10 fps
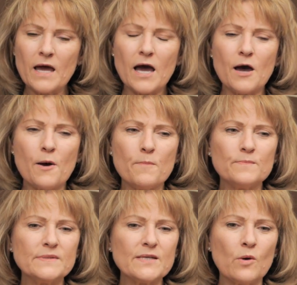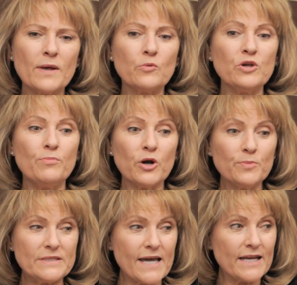Um, so I'm like, well, you better
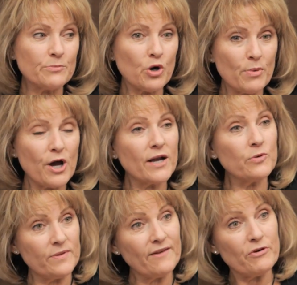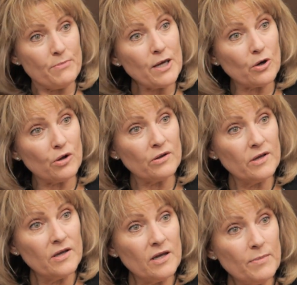be taking a probiotic with every meal
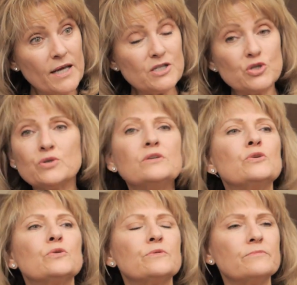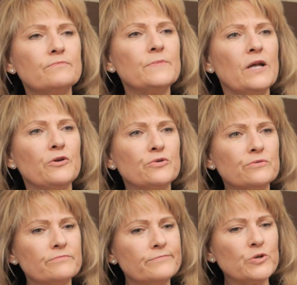because you're, you're, you know,
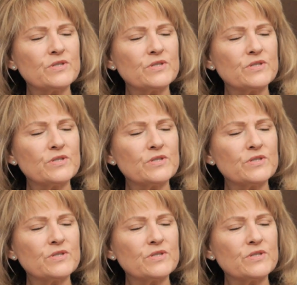you're, you're